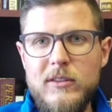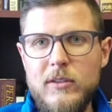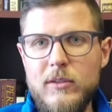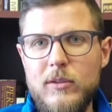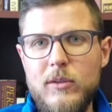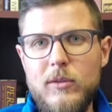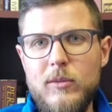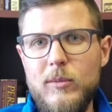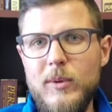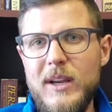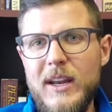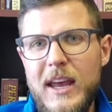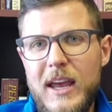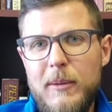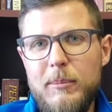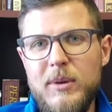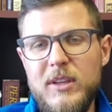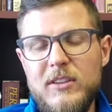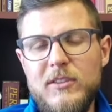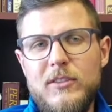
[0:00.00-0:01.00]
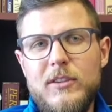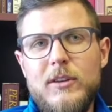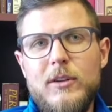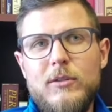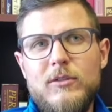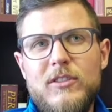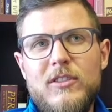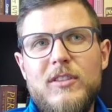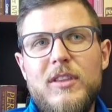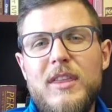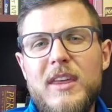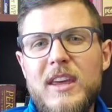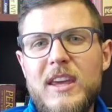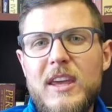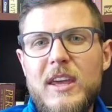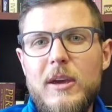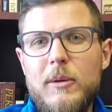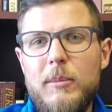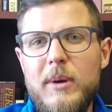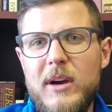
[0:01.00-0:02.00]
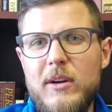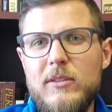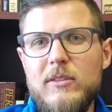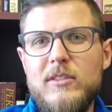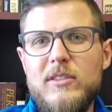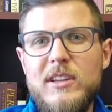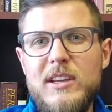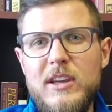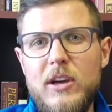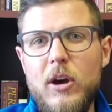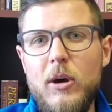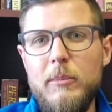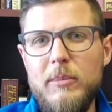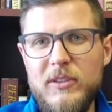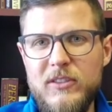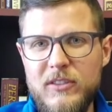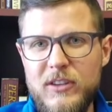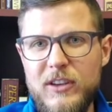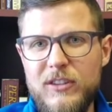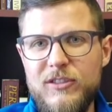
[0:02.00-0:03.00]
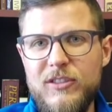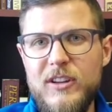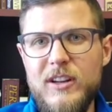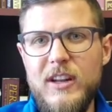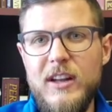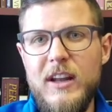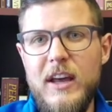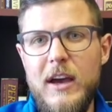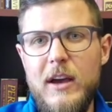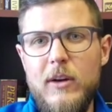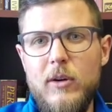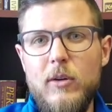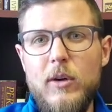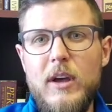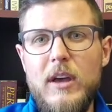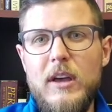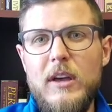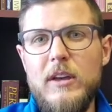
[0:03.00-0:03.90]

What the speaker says: Or what happens? Just thinking about decomposition and how